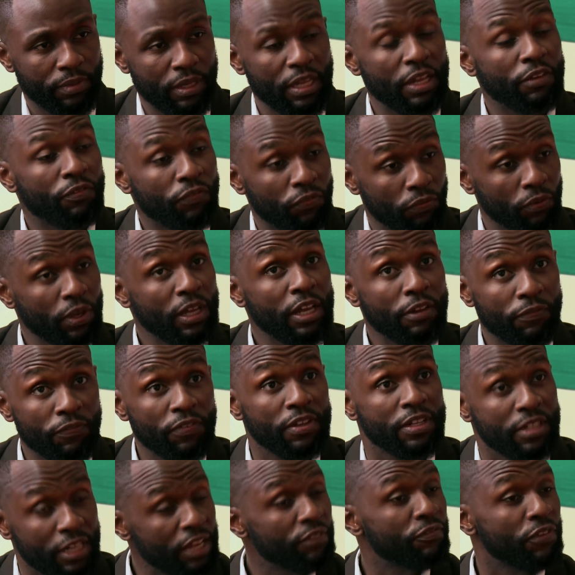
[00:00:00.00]

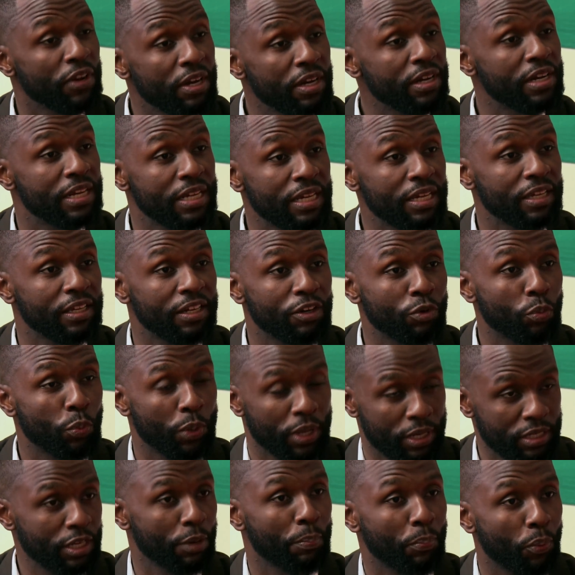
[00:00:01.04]
If indeed we
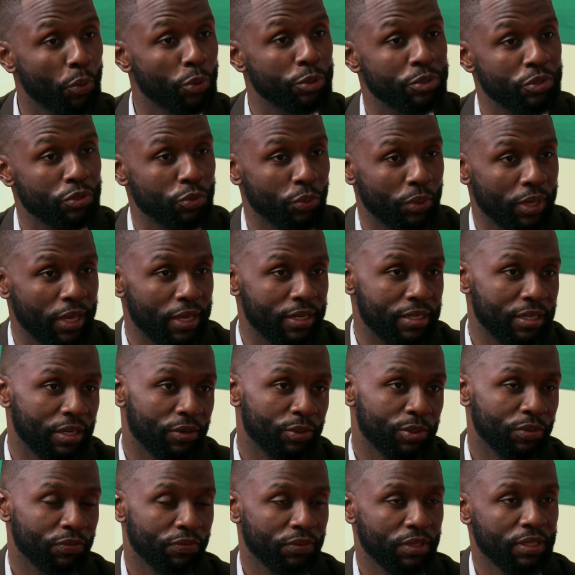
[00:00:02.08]
are supposed to get
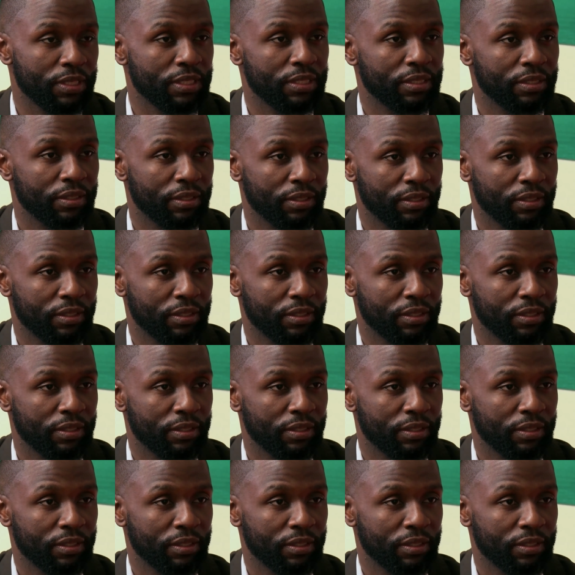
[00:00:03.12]
out of it?